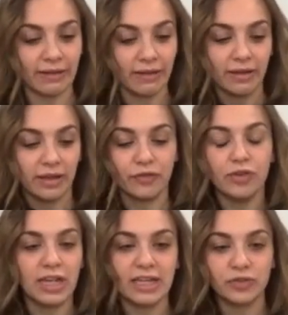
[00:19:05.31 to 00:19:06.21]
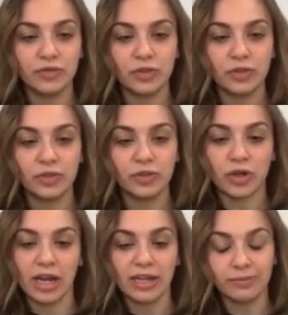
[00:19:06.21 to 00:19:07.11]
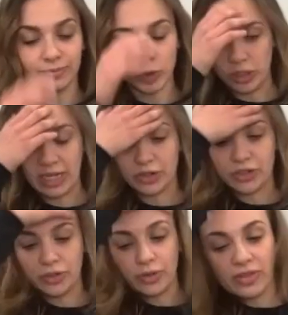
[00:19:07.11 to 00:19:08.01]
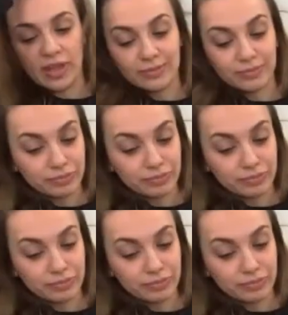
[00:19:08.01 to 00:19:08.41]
a few days you feel great or a day or two, and then